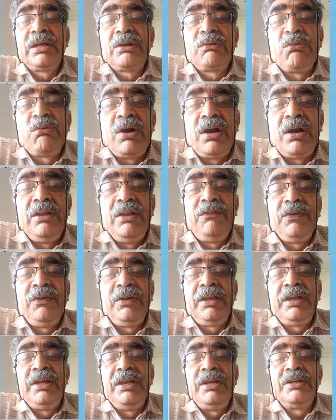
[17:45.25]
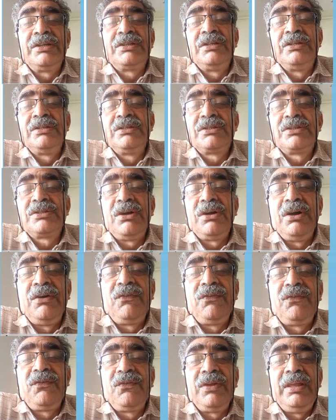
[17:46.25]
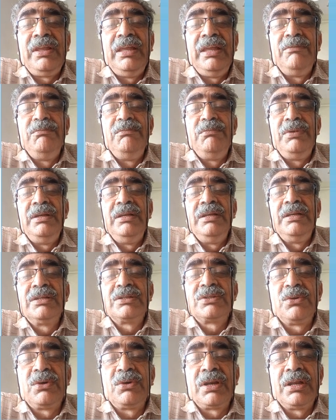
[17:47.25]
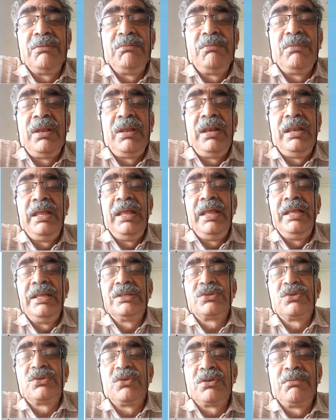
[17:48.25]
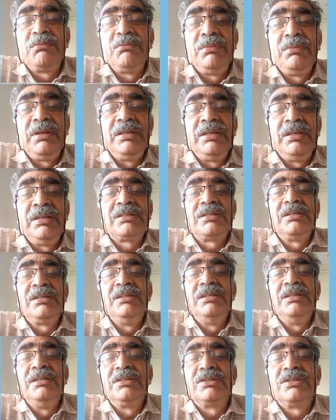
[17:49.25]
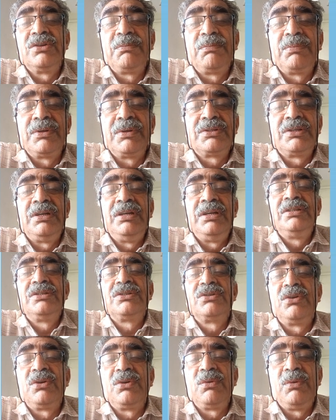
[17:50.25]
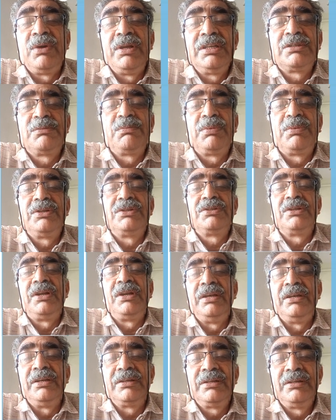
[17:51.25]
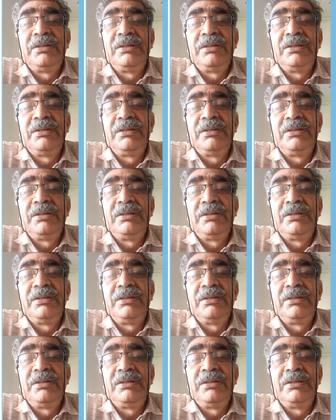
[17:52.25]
qualifications of MPs or MLAs or ministers or presidents or vice president